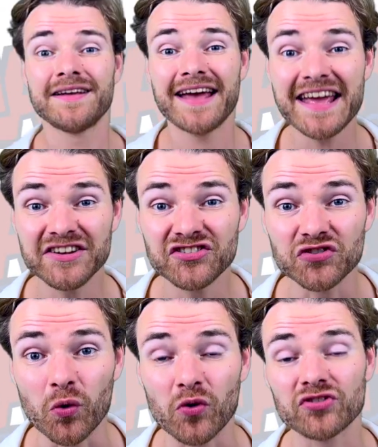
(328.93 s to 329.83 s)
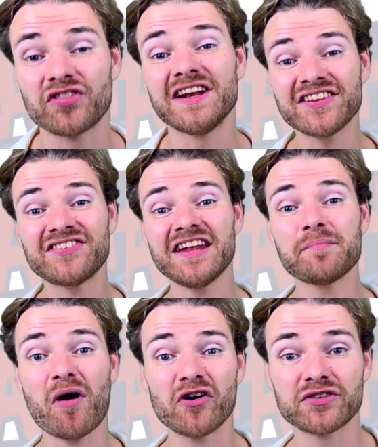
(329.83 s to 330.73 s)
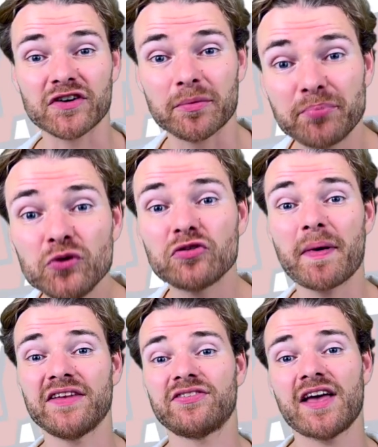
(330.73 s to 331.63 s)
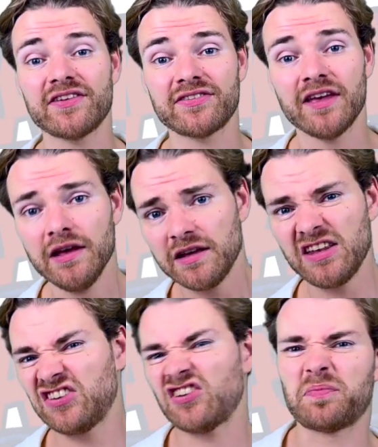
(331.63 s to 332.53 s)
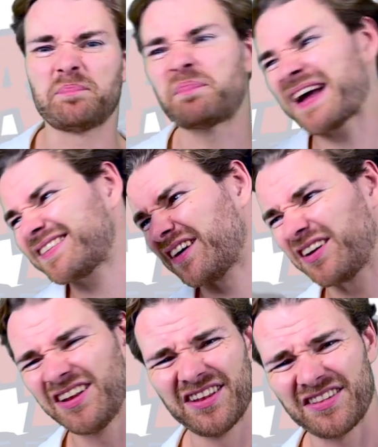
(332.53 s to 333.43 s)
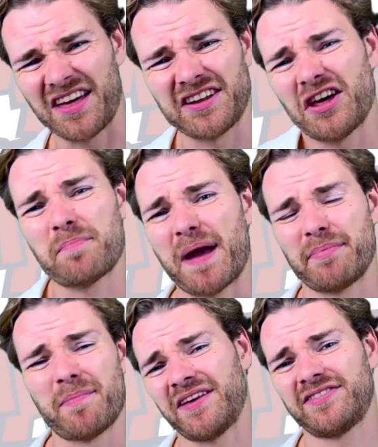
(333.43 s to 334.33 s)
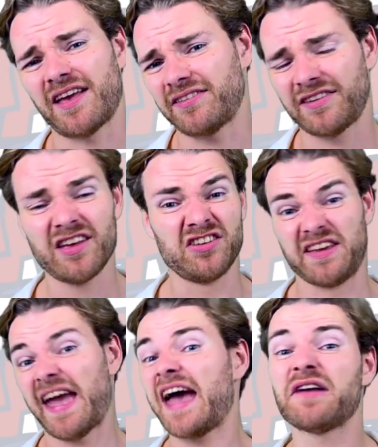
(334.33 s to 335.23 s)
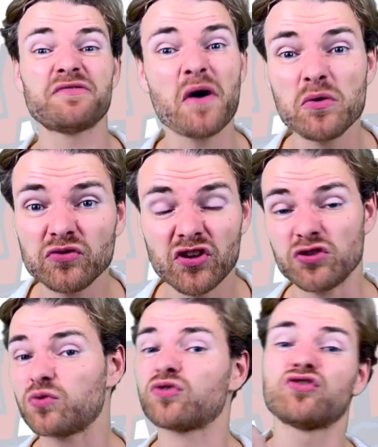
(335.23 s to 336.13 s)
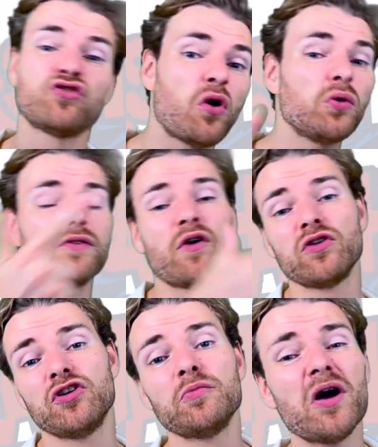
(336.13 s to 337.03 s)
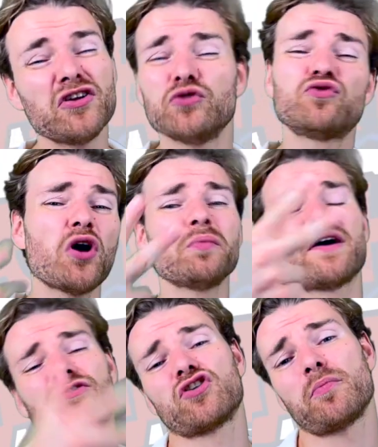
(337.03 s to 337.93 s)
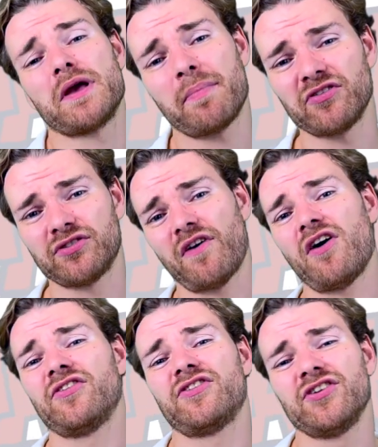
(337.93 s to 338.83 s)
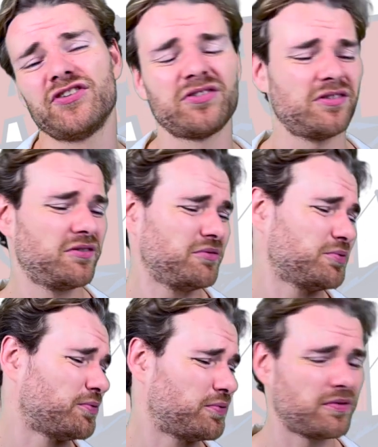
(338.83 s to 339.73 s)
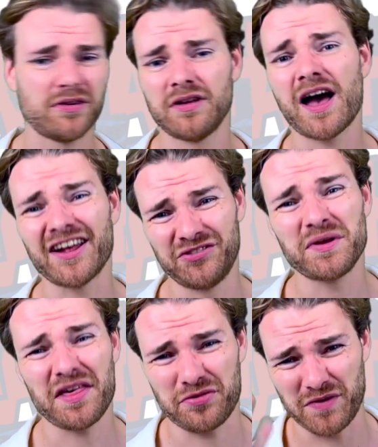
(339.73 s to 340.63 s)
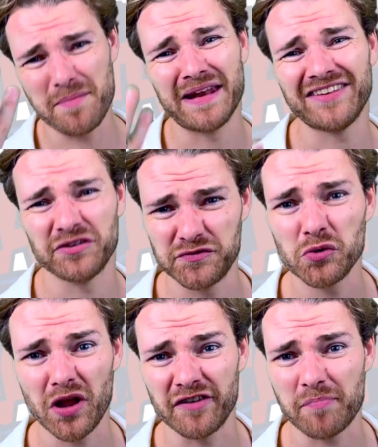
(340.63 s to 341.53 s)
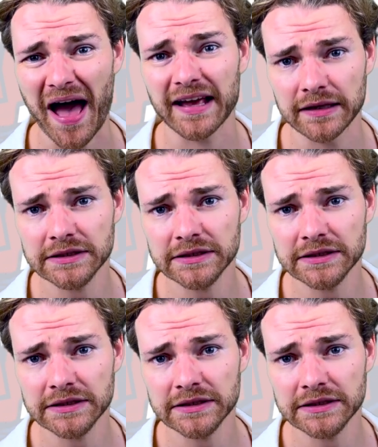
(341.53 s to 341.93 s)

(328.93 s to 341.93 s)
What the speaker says: In short, the listening part of a computer-based test is just better than a paper-based test. You get headphones, you can control the volume, you don't have to copy a bunch of answers, and you get 3 minutes of your life back.